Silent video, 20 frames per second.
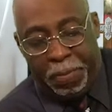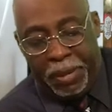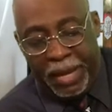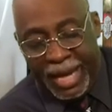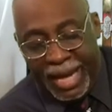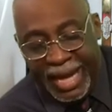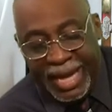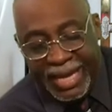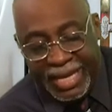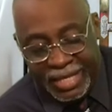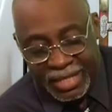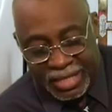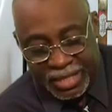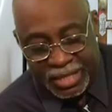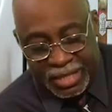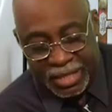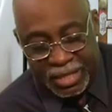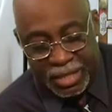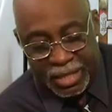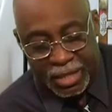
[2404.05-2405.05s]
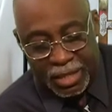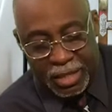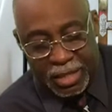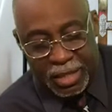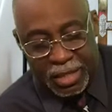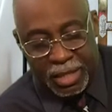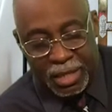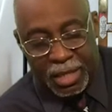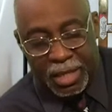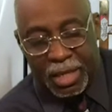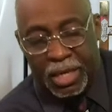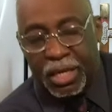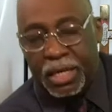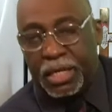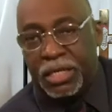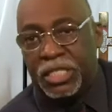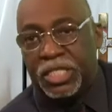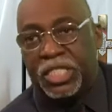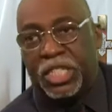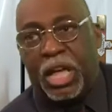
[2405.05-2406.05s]
peace
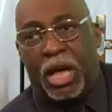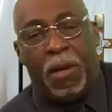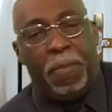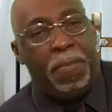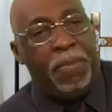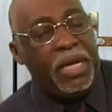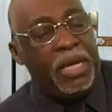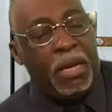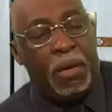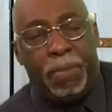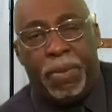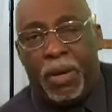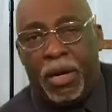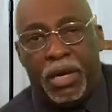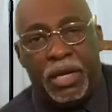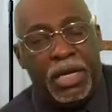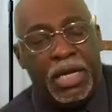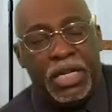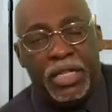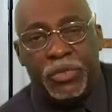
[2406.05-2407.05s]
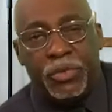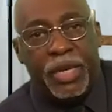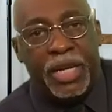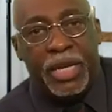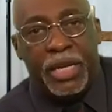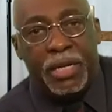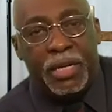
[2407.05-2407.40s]
shall be upon Israel.